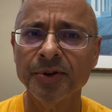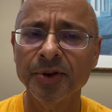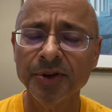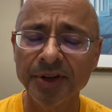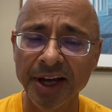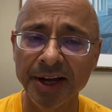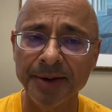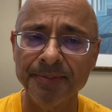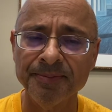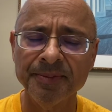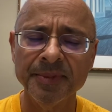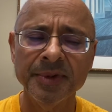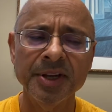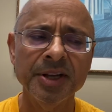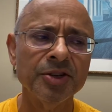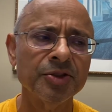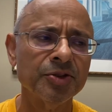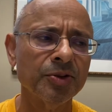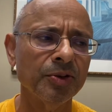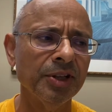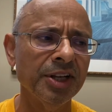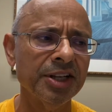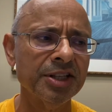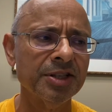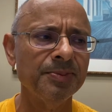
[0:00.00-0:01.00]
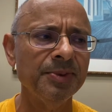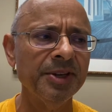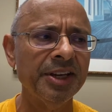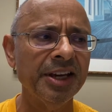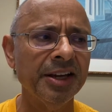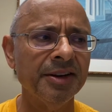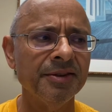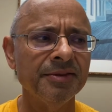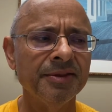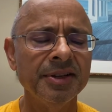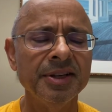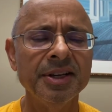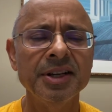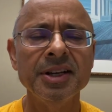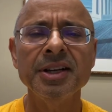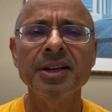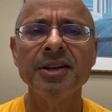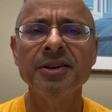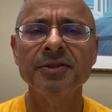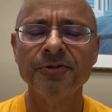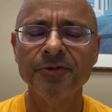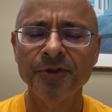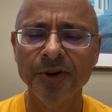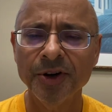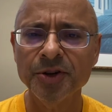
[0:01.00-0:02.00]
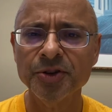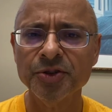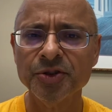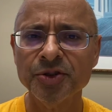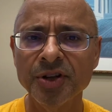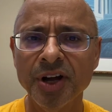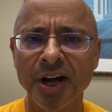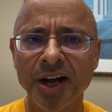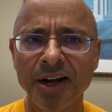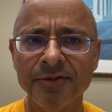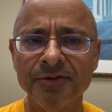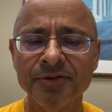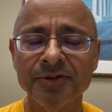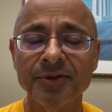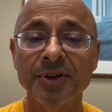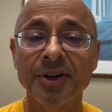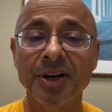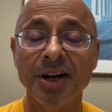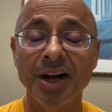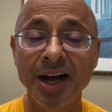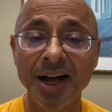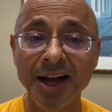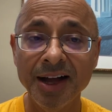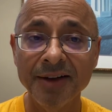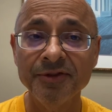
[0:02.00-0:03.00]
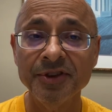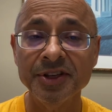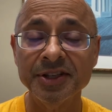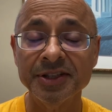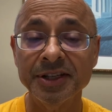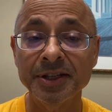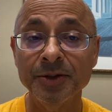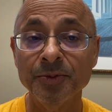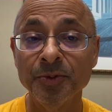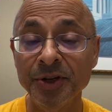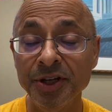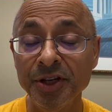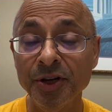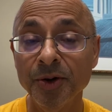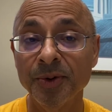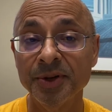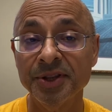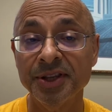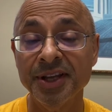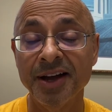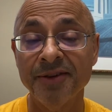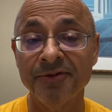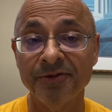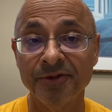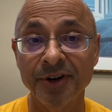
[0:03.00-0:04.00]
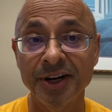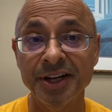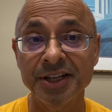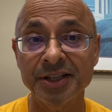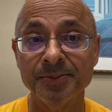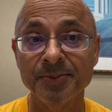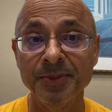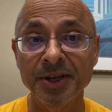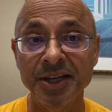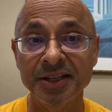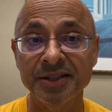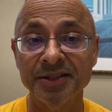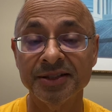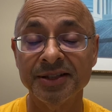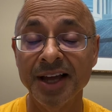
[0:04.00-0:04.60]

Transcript: Okay, so let's begin. First off, obviously, we know what that phrase means.